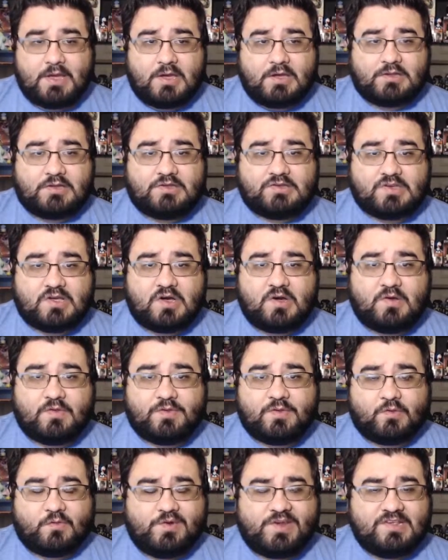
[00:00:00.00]
So
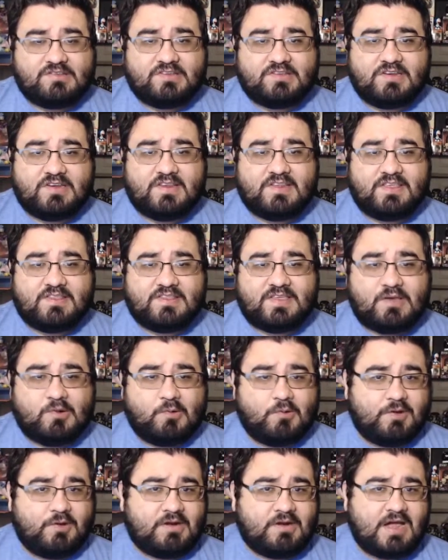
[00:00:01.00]
the reason they
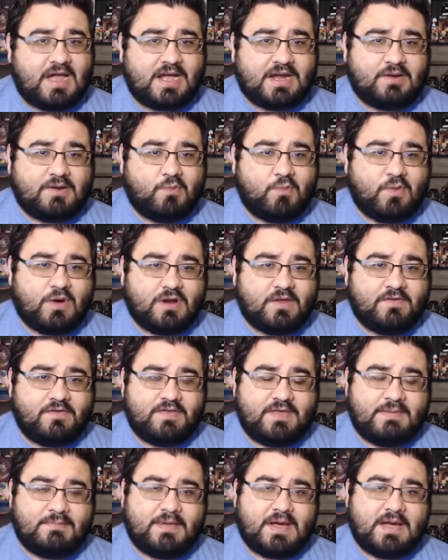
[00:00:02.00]
would lock one of
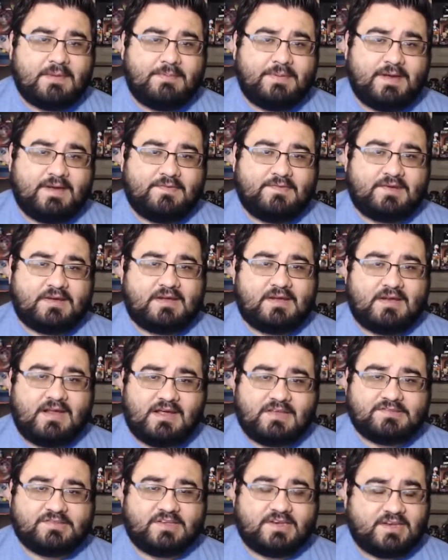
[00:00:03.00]
them up in the
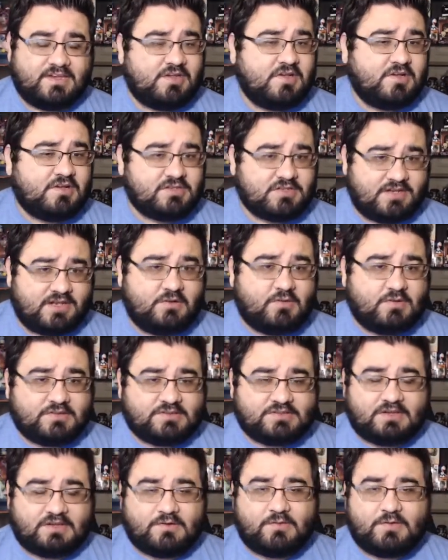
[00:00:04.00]
closet, and usually it was
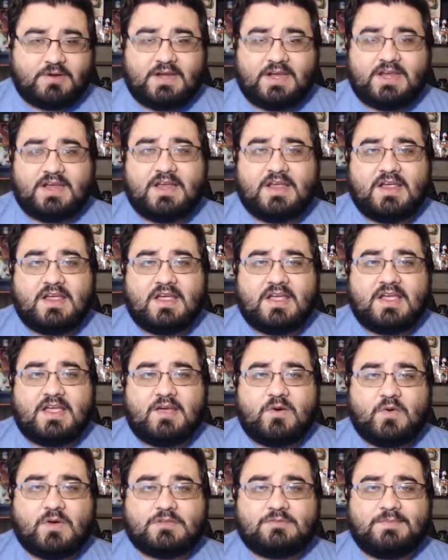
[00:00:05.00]
Senri,
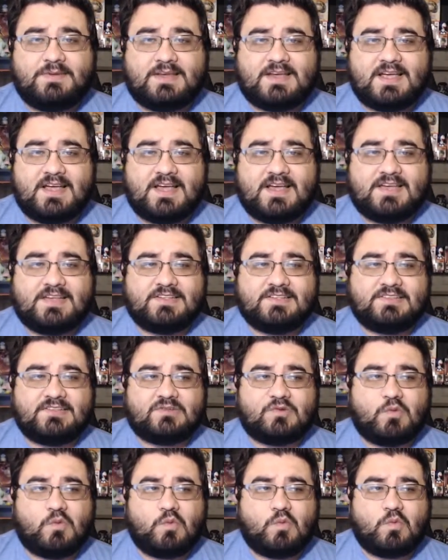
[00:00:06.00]
was because
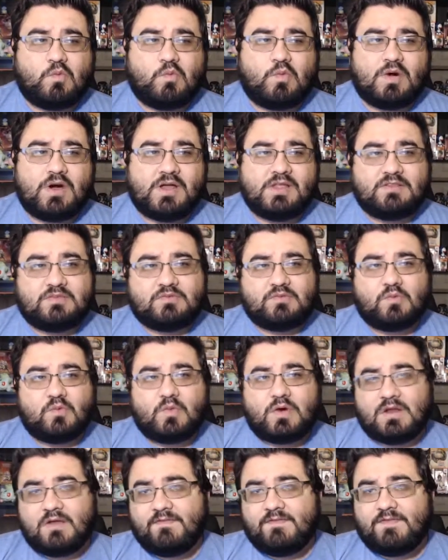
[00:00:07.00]
once
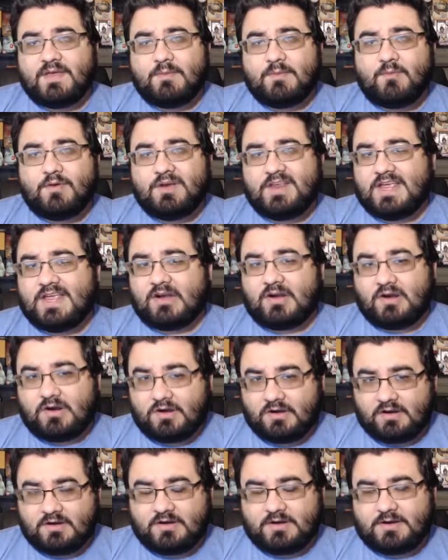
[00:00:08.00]
one of them would get
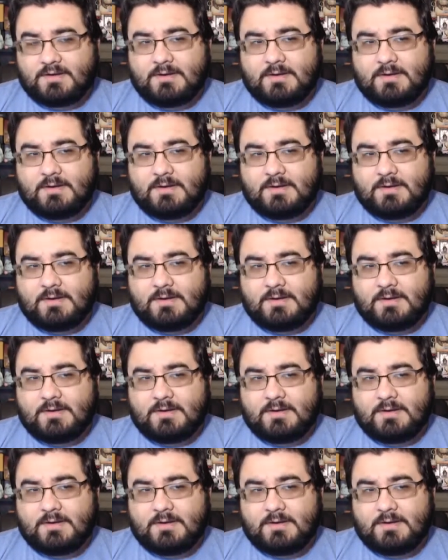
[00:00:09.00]
hurt,